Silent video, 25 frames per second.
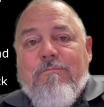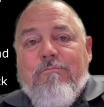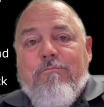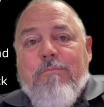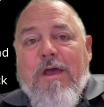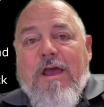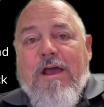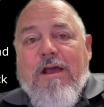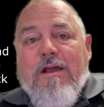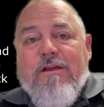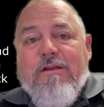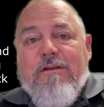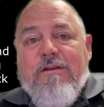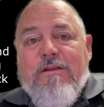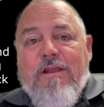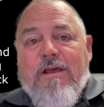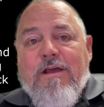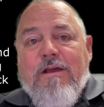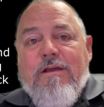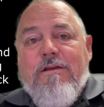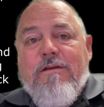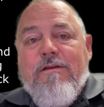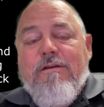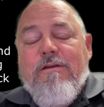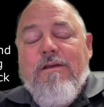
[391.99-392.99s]
back and
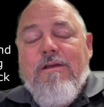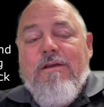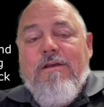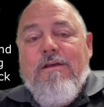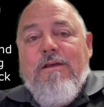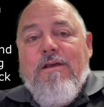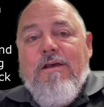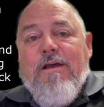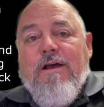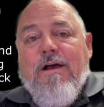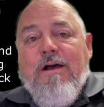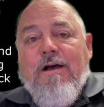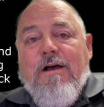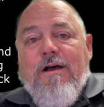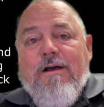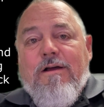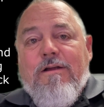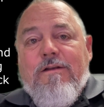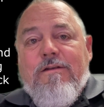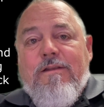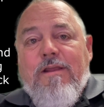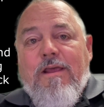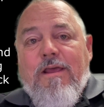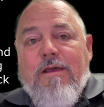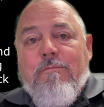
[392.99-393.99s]
neck uh,
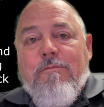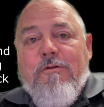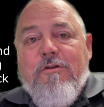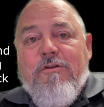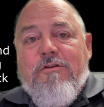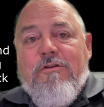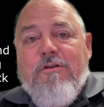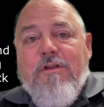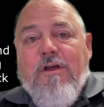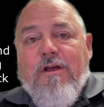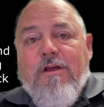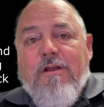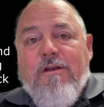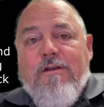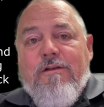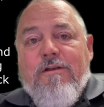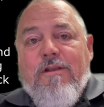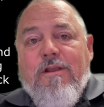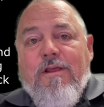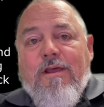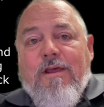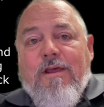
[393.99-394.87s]
damage done.